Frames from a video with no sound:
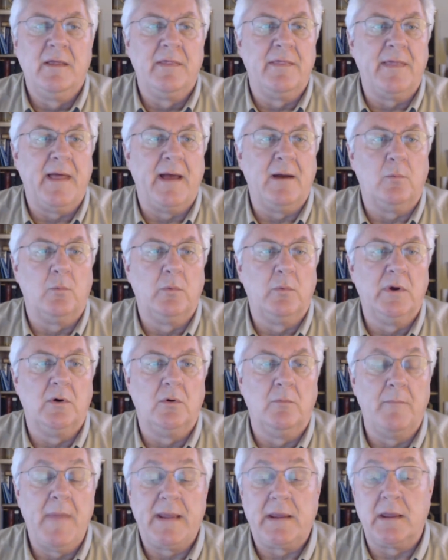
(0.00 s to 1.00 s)
that
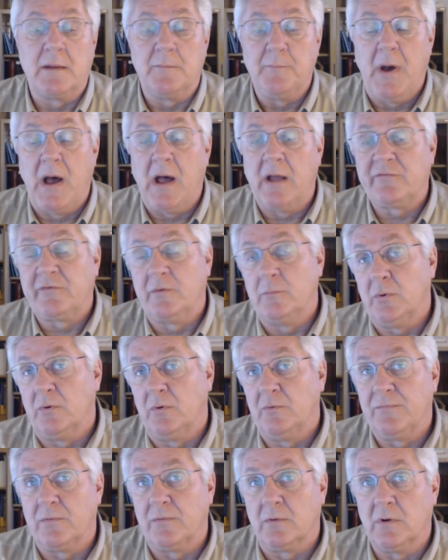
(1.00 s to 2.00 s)
will make it
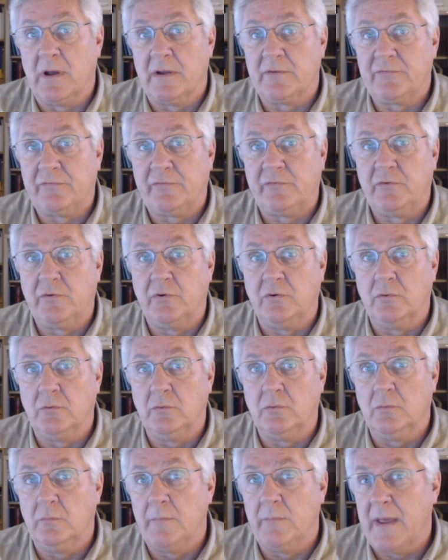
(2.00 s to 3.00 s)
possible for us
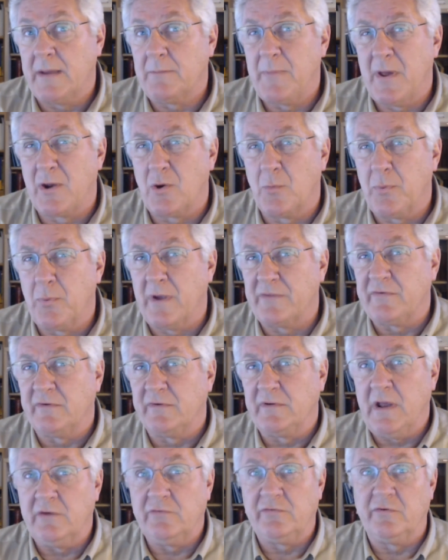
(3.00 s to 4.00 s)
to make better
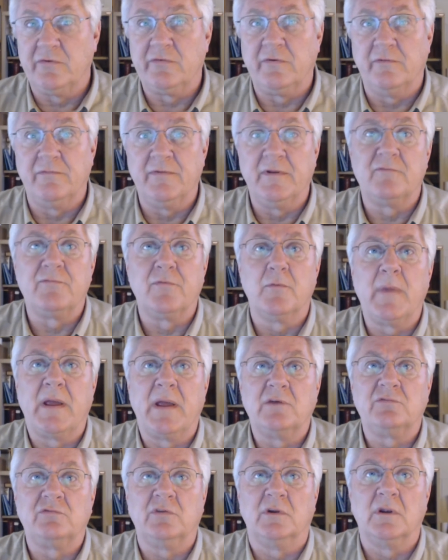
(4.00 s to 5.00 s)
presentations of
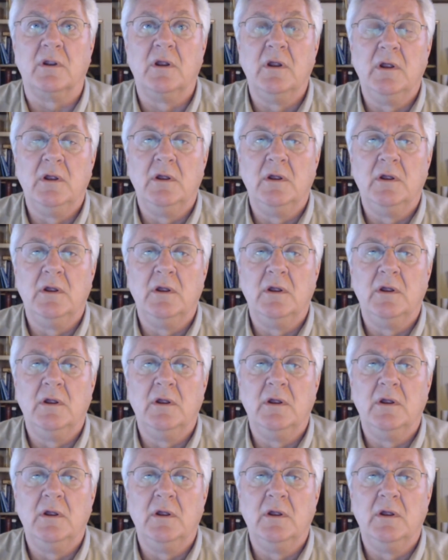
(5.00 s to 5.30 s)
information